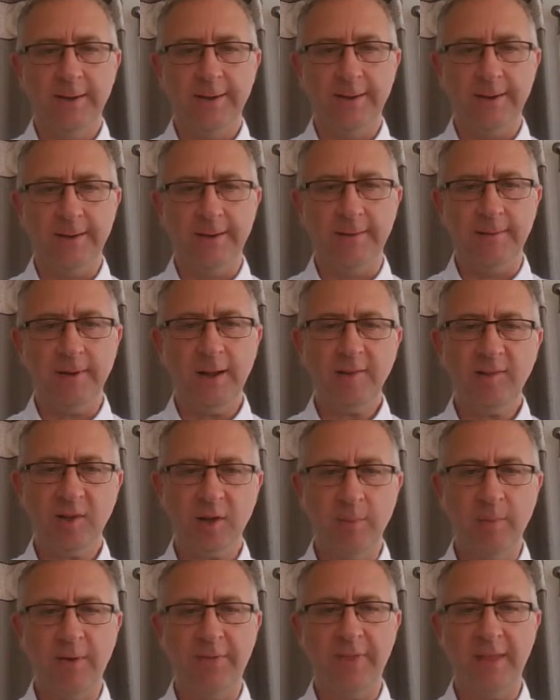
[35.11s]
Had to
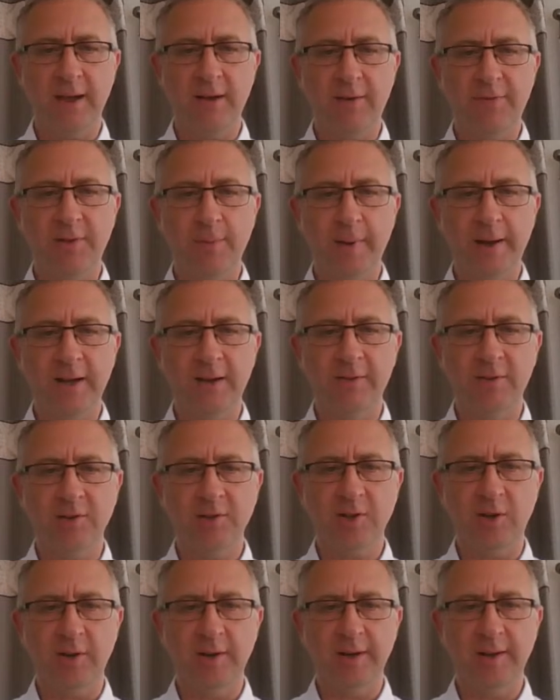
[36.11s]
come off there off the back of a
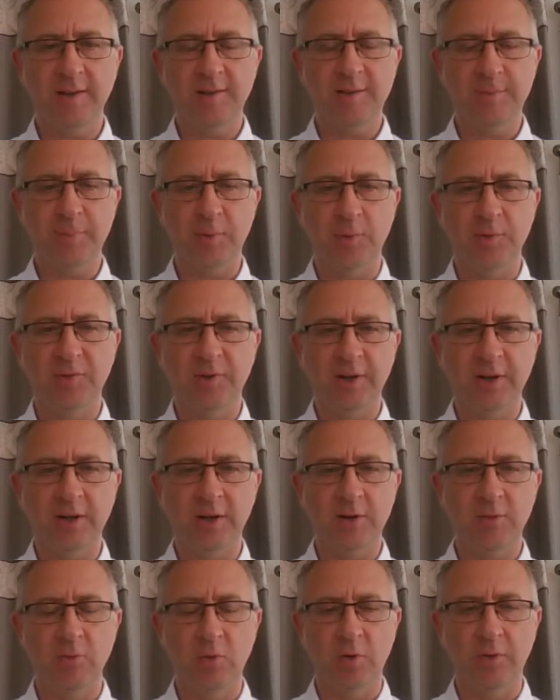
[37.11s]
slightly disappointing
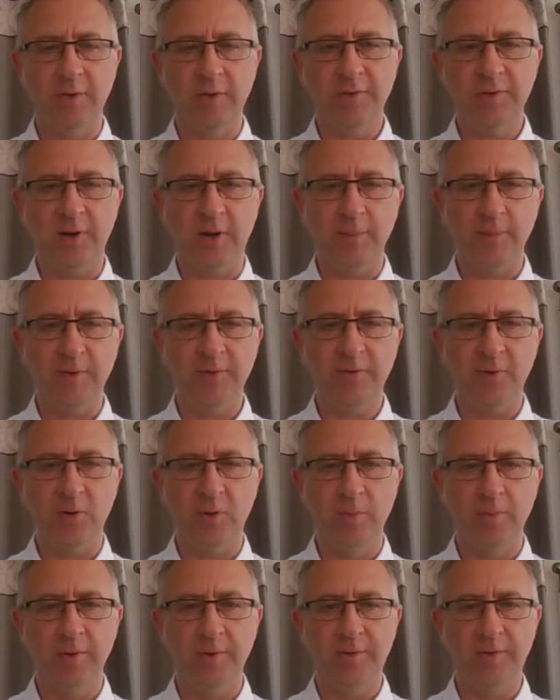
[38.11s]
run the time
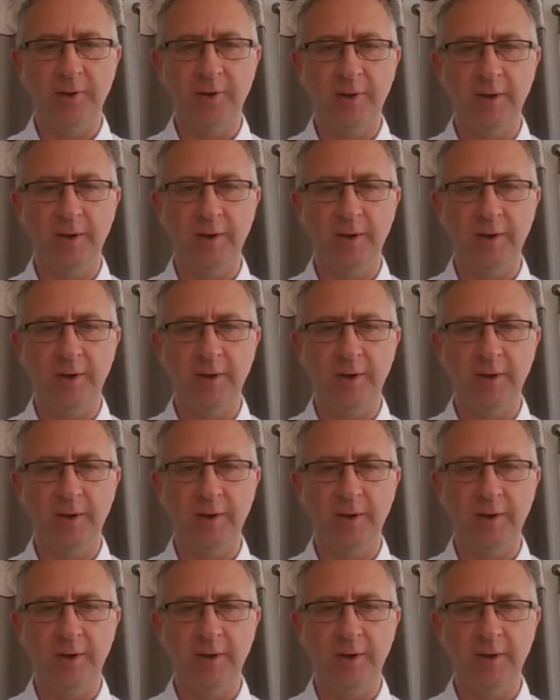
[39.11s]
before, but